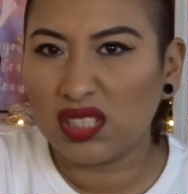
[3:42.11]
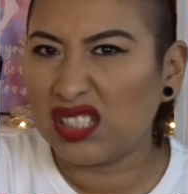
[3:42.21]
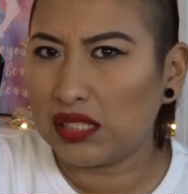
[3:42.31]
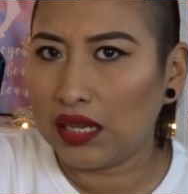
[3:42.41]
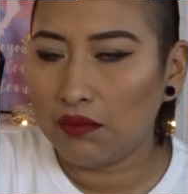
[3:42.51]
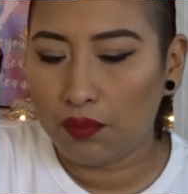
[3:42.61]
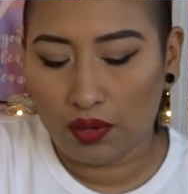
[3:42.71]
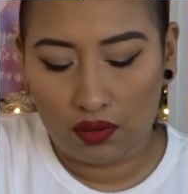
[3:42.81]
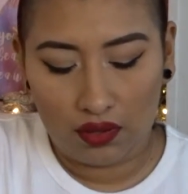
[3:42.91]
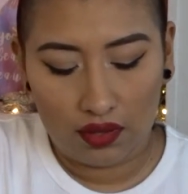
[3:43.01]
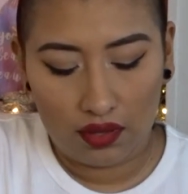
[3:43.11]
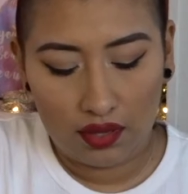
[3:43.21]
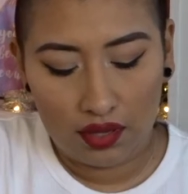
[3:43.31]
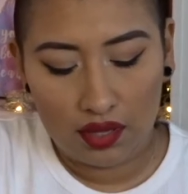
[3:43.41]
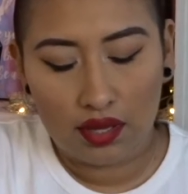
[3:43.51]
sample
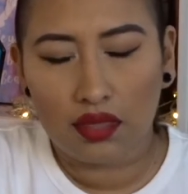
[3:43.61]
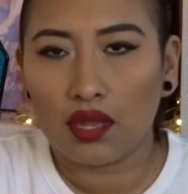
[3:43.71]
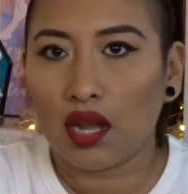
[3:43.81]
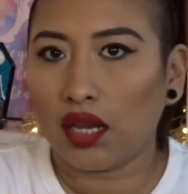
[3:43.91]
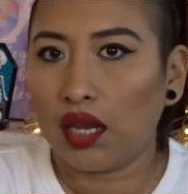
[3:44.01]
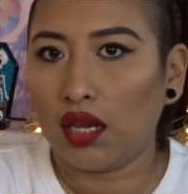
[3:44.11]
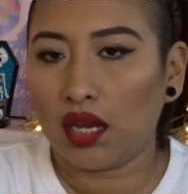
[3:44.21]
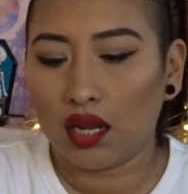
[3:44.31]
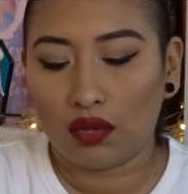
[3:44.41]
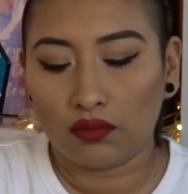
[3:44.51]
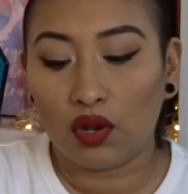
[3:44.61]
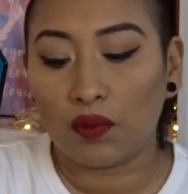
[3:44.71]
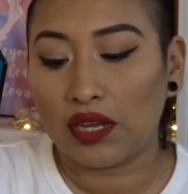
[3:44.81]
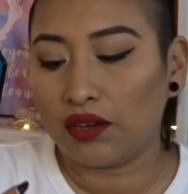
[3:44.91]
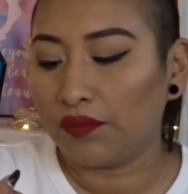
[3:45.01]
that I can't get out. Oh,
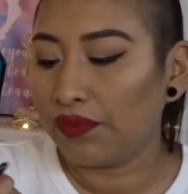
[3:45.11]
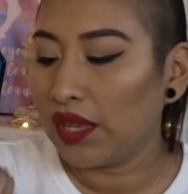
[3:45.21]
right here.